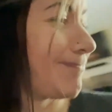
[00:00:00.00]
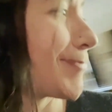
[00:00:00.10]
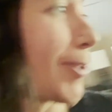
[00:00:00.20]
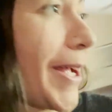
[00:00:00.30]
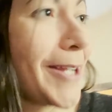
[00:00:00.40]

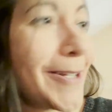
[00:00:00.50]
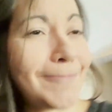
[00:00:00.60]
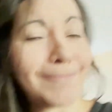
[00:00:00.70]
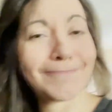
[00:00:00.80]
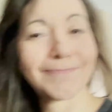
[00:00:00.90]
Okay.
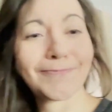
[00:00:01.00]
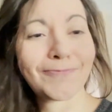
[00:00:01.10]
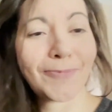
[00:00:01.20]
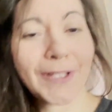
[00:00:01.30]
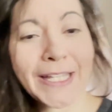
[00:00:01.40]

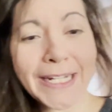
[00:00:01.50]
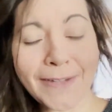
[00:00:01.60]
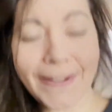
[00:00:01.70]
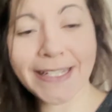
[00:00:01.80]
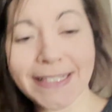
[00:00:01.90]
Well,
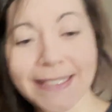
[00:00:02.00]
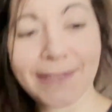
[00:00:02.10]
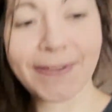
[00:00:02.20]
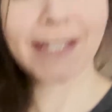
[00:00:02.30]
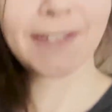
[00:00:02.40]
anyways, we can